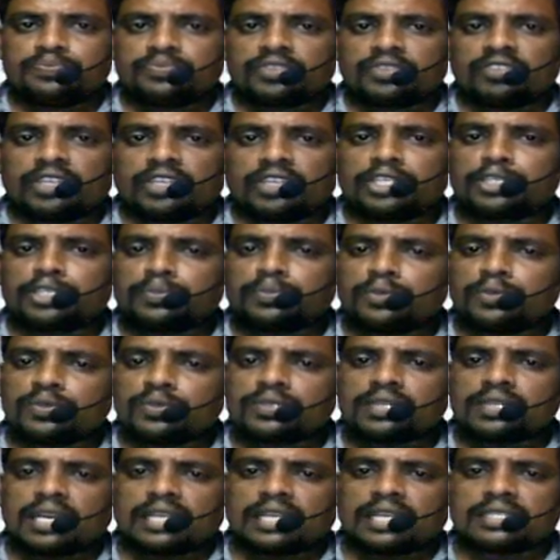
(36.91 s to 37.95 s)
When it moves
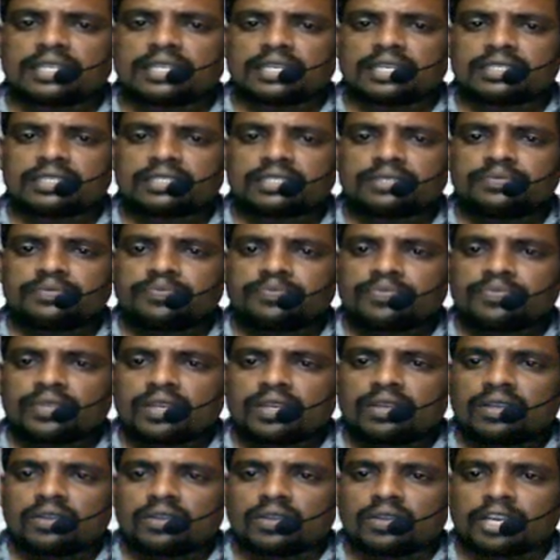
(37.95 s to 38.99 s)
like that,
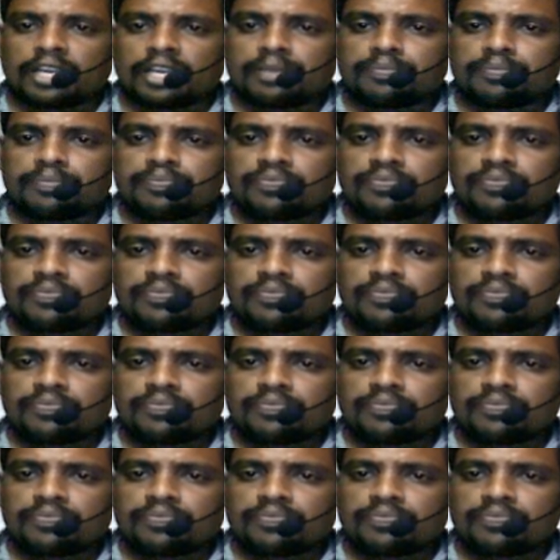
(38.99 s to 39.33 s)
okay,